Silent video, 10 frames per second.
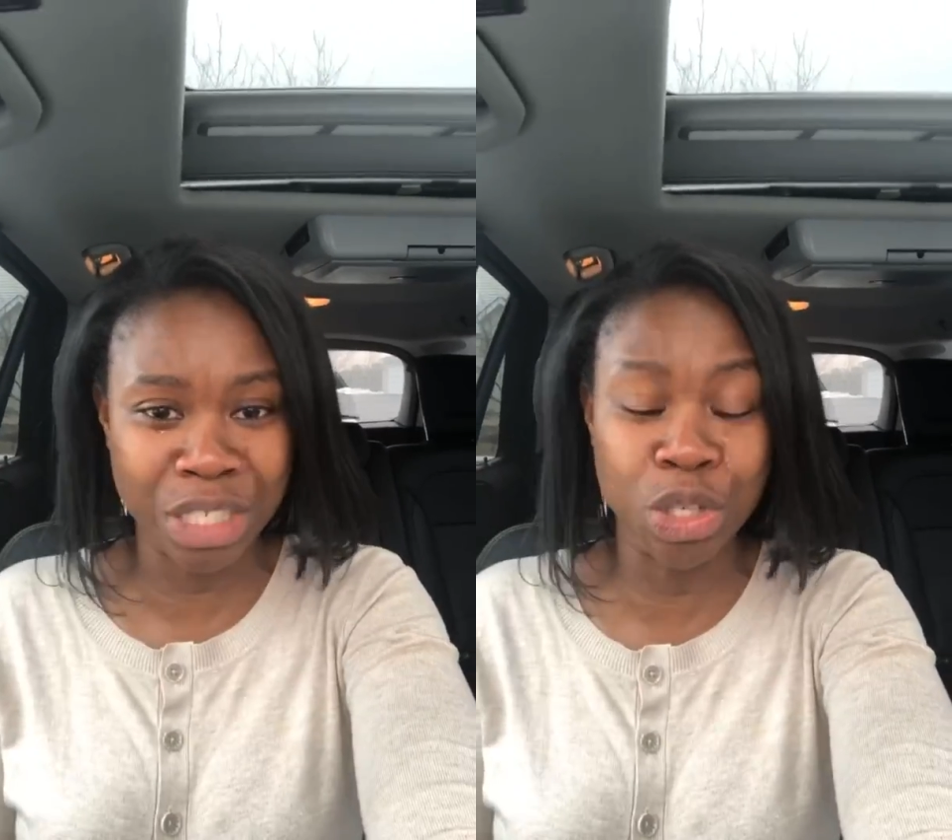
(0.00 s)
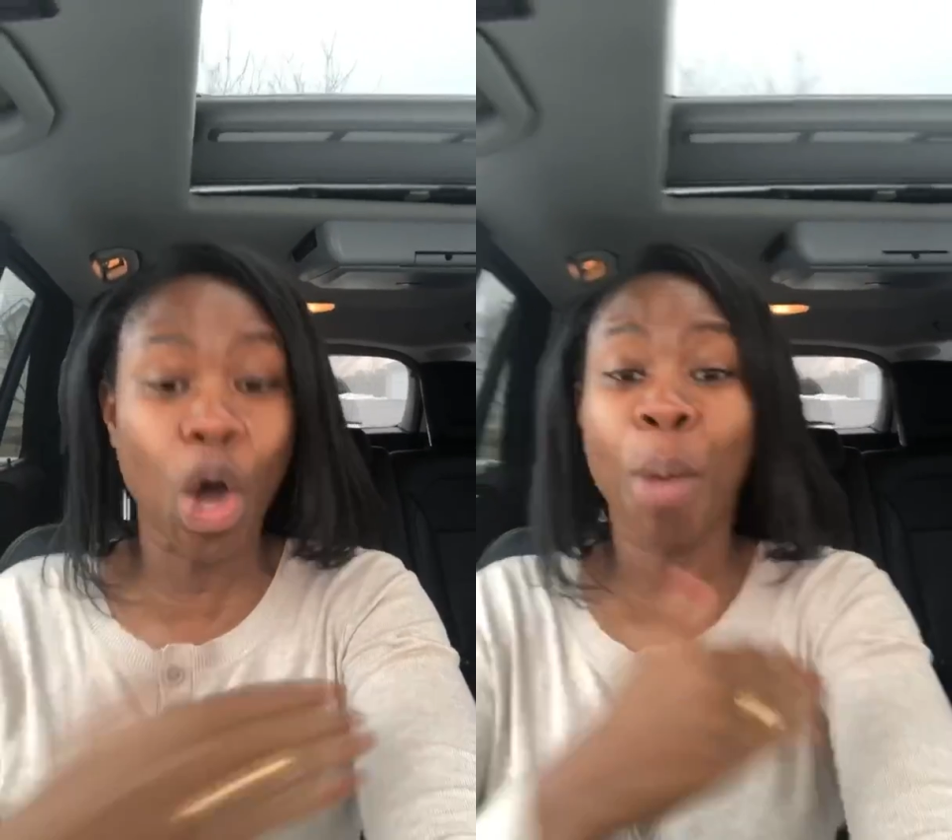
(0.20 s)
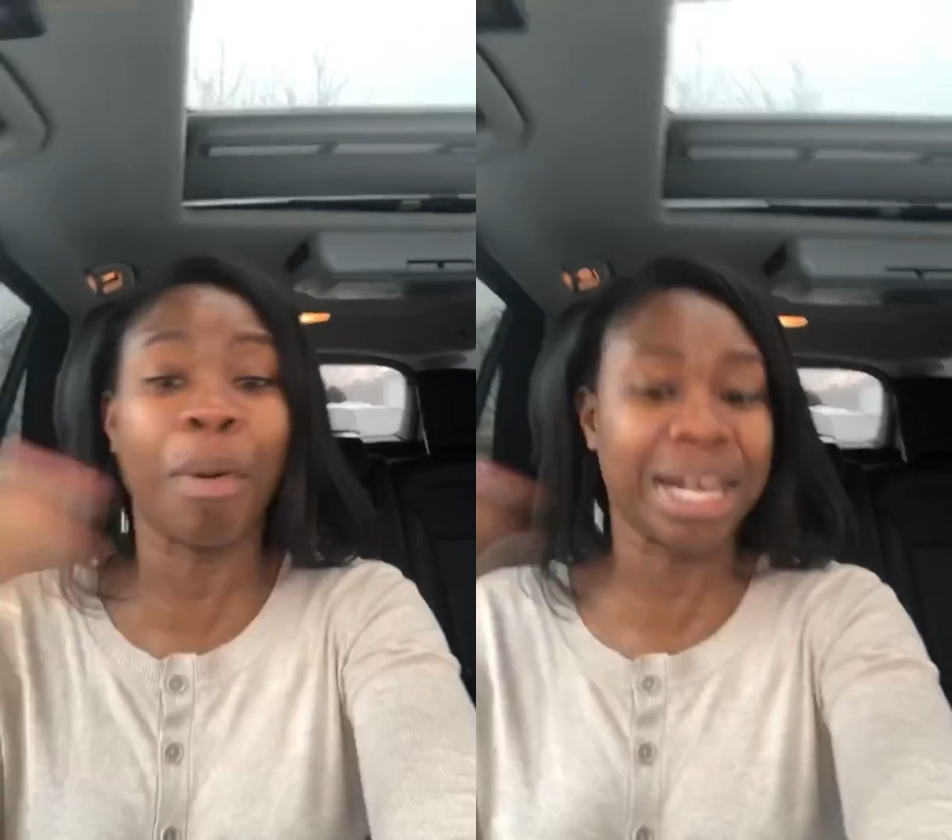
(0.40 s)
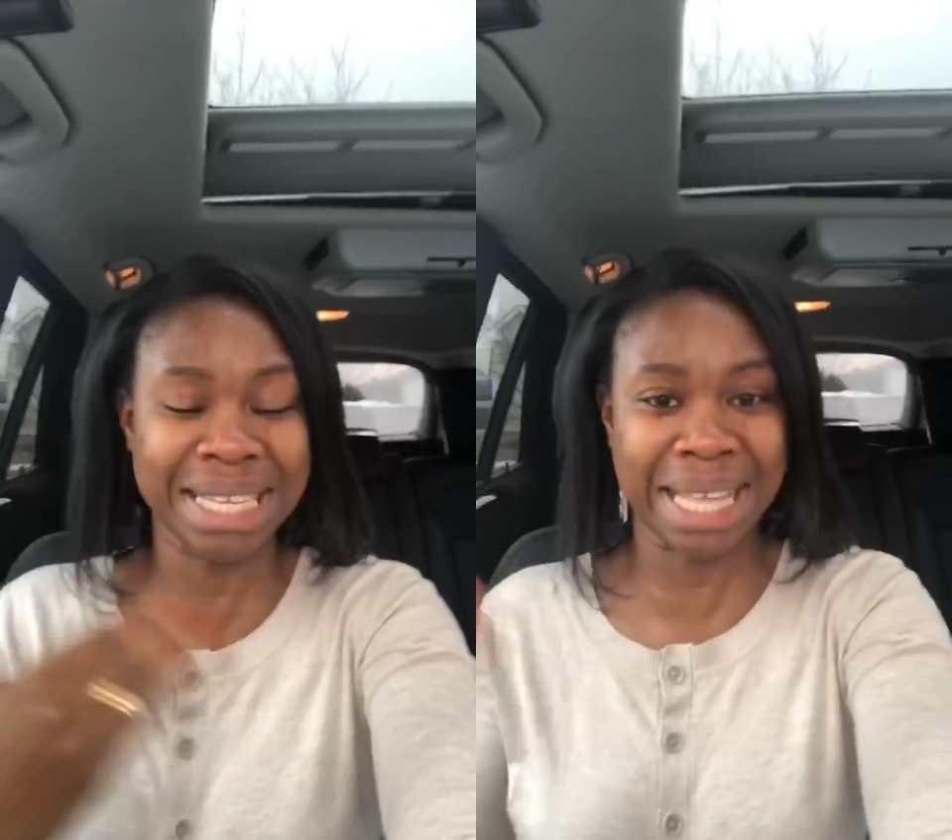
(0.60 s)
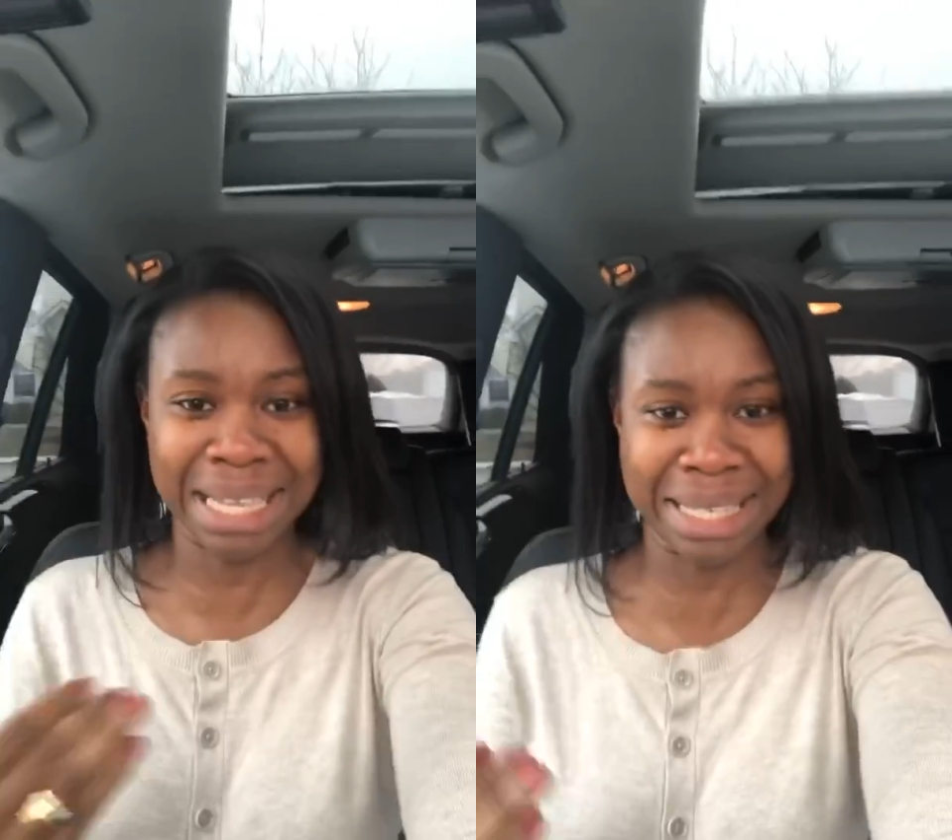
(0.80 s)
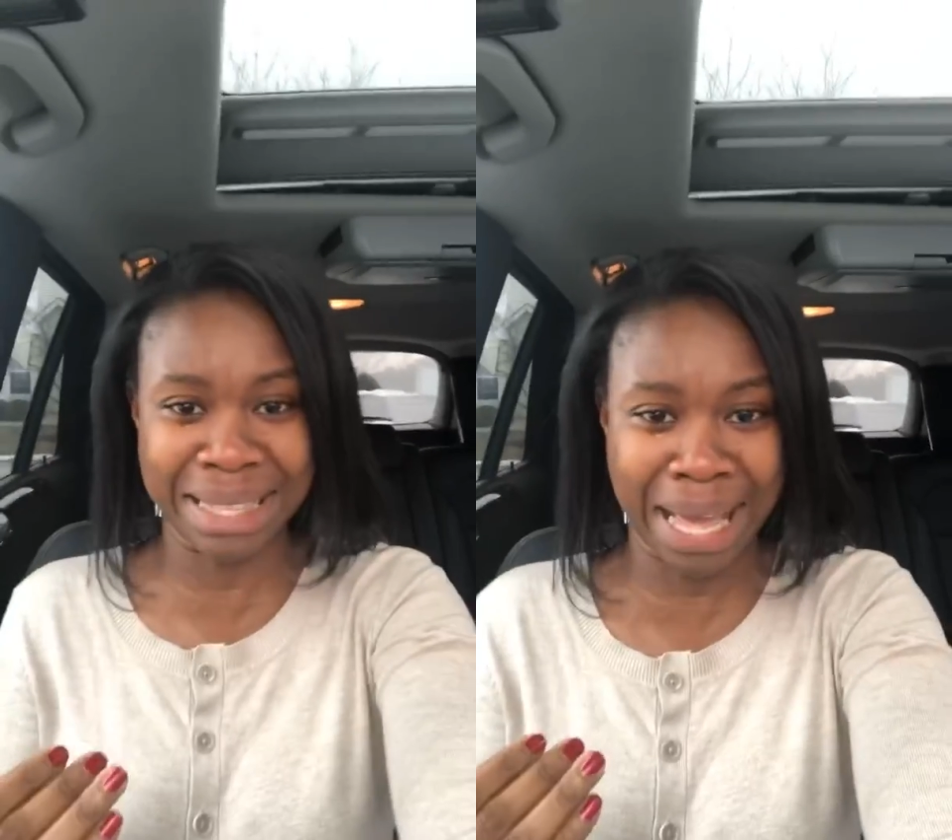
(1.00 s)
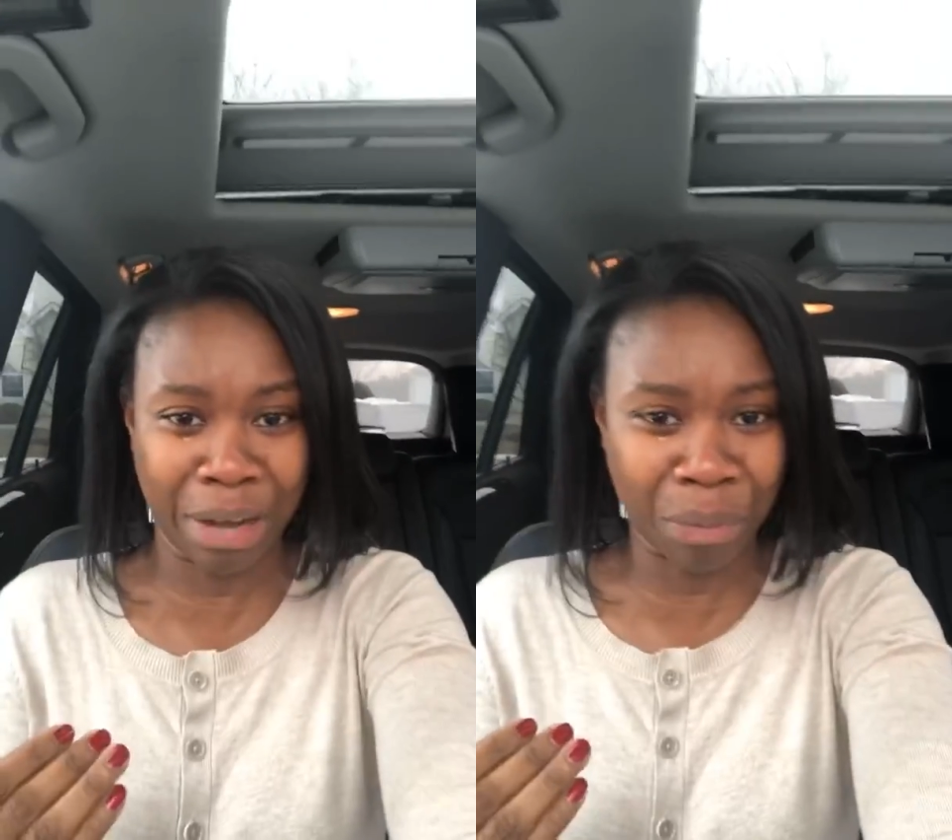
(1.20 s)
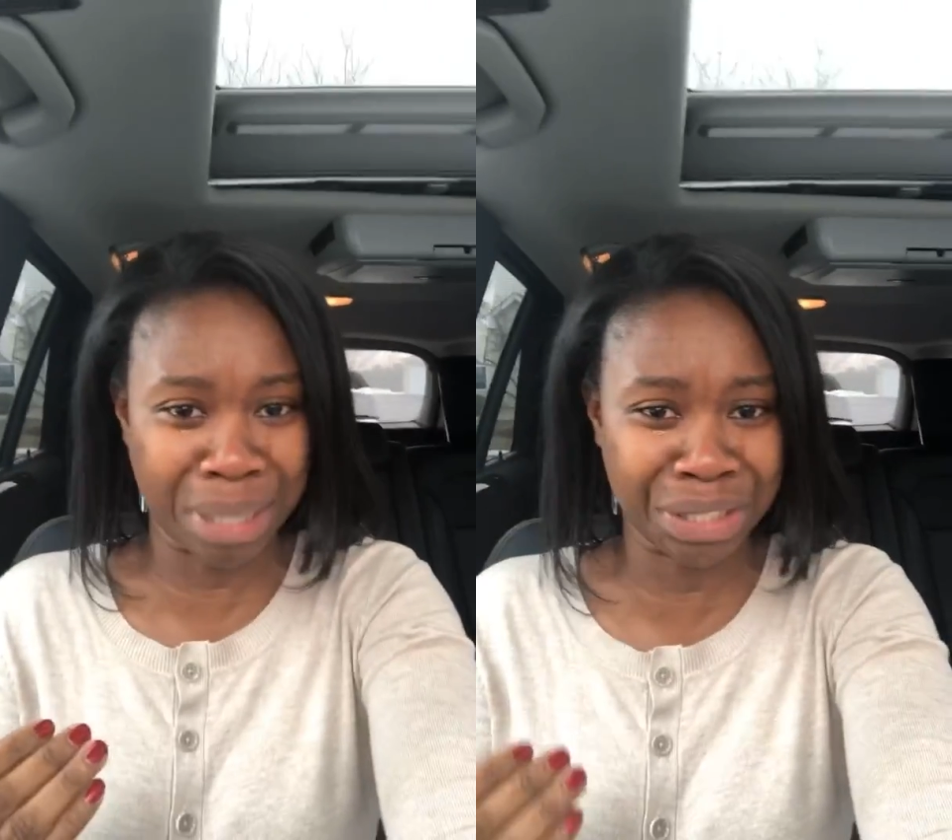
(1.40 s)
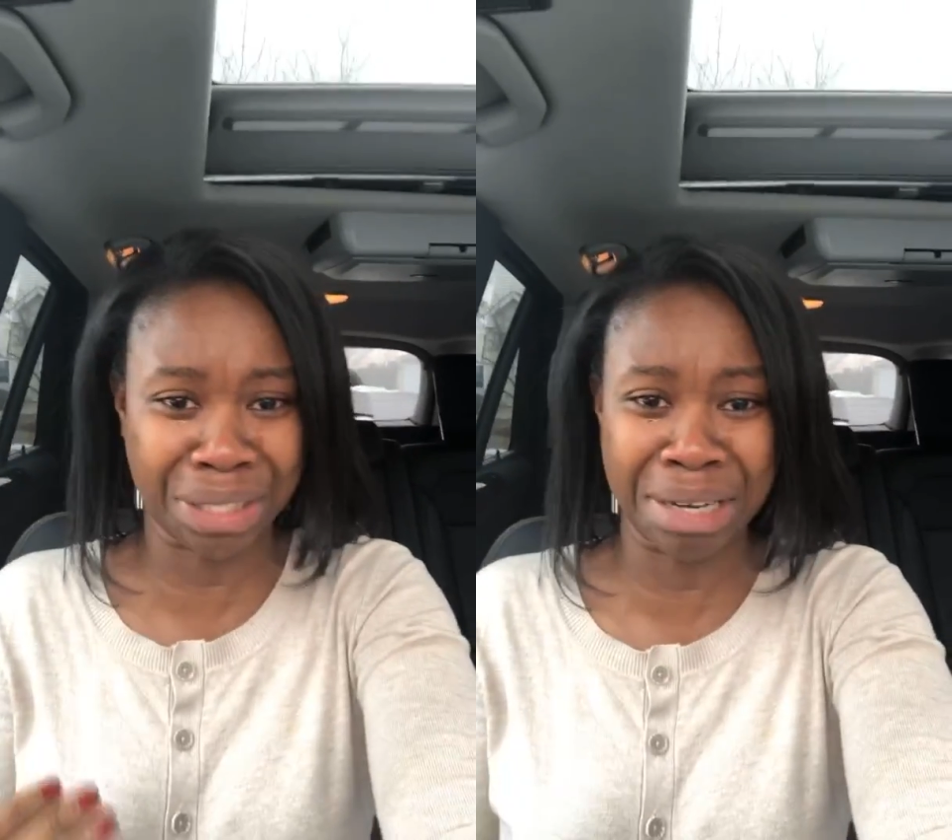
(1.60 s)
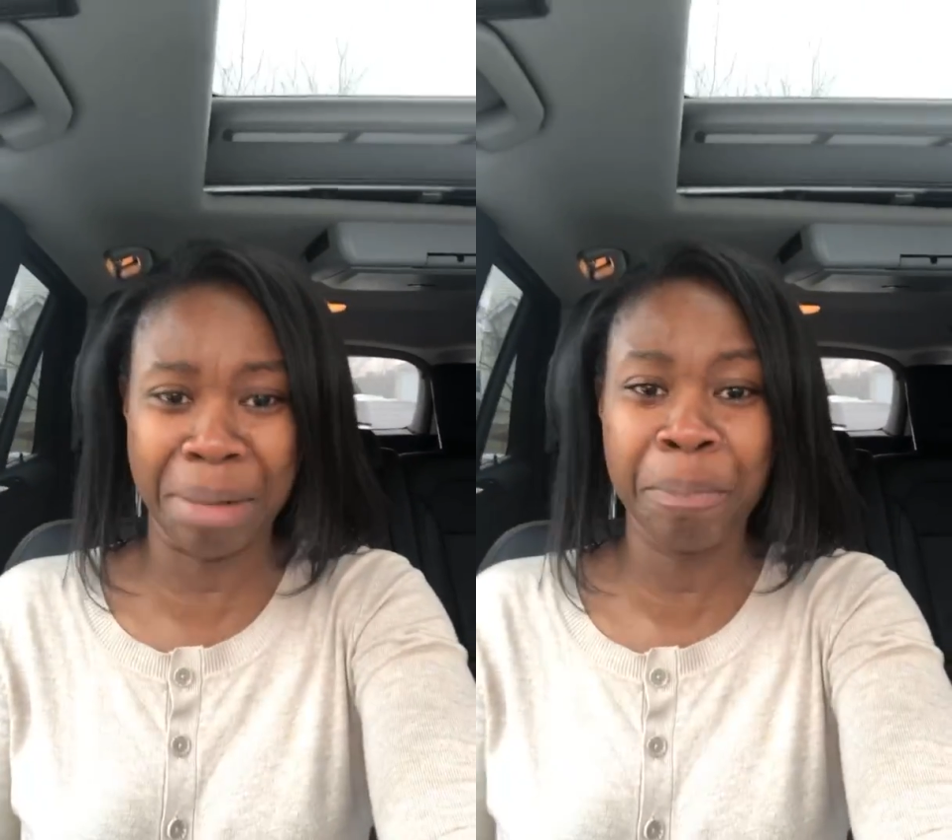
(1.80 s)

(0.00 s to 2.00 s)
Nobody's asking that question.